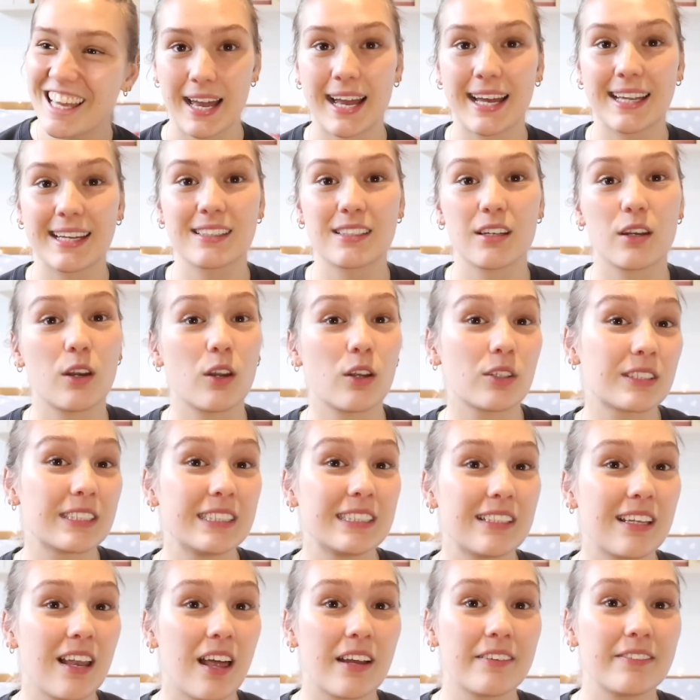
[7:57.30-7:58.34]
and Lottie's
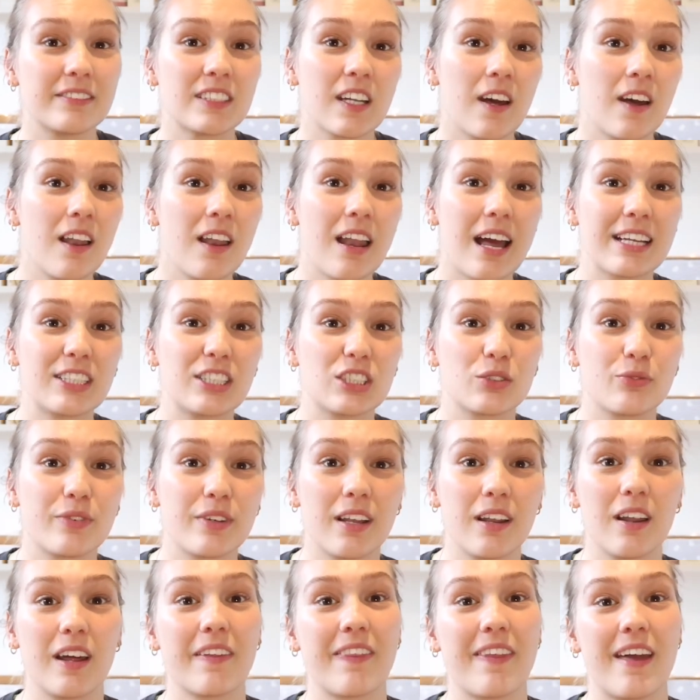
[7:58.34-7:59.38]
Lifestyle. I just feel
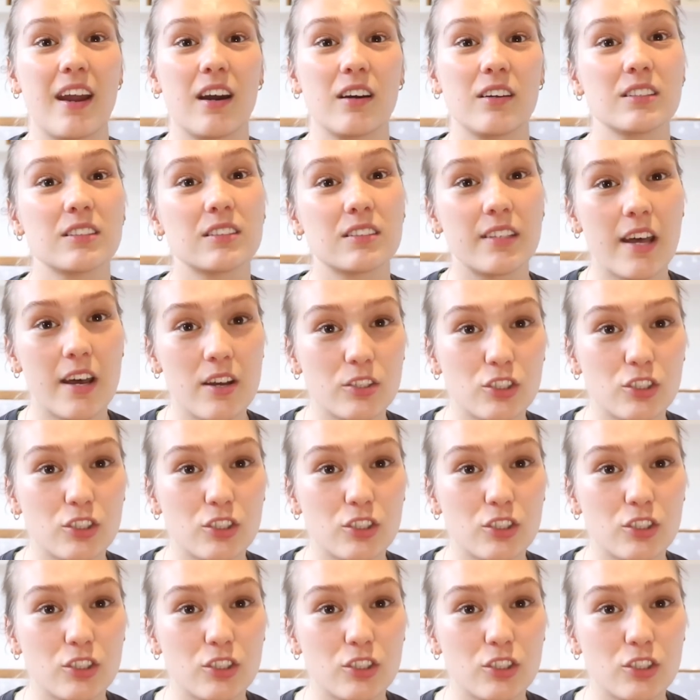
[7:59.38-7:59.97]
like they are such